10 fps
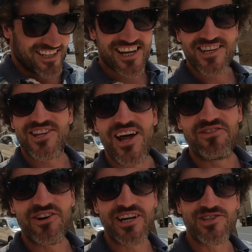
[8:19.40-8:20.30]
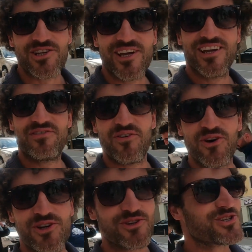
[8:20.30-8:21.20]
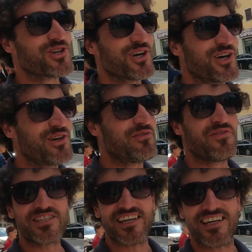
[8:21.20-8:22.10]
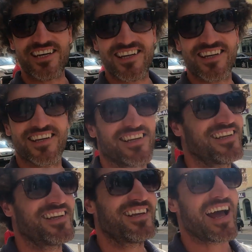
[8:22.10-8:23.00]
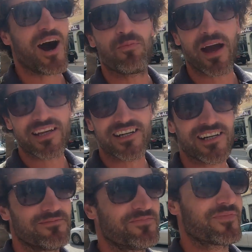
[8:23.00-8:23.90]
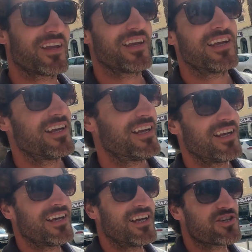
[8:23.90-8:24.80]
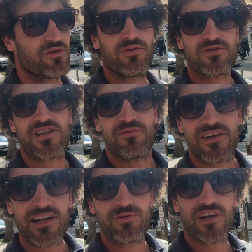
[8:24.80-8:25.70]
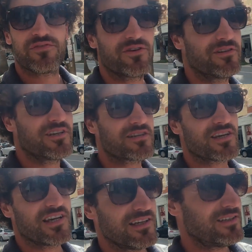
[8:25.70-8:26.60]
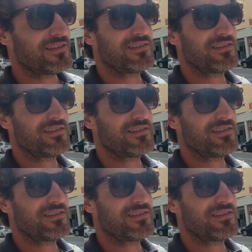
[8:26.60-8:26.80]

Just another reason for you to visit Albania. So if you want something a little different this year,